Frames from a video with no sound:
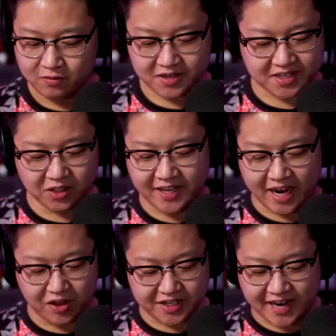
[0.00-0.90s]
We still
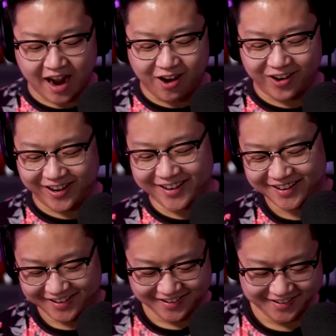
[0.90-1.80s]
take out the tower.
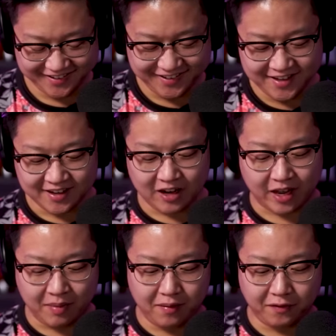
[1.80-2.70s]

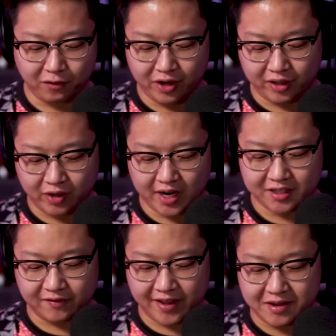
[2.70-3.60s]
Okay, maybe for real though. We gotta
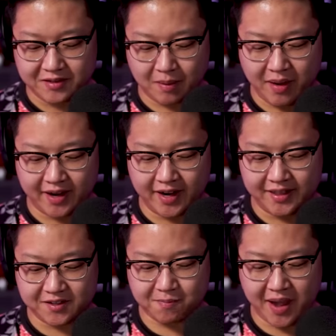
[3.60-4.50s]
defend. There's a Mega Knight,
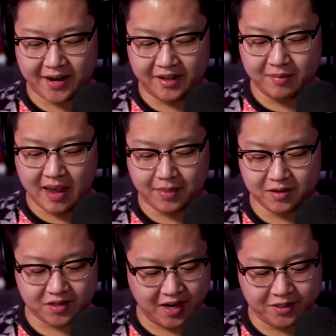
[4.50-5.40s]
there's a P.E.K.K.A on the map,
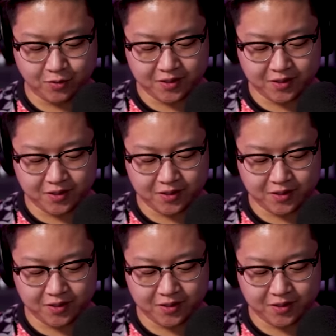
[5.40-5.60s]
there's an Ice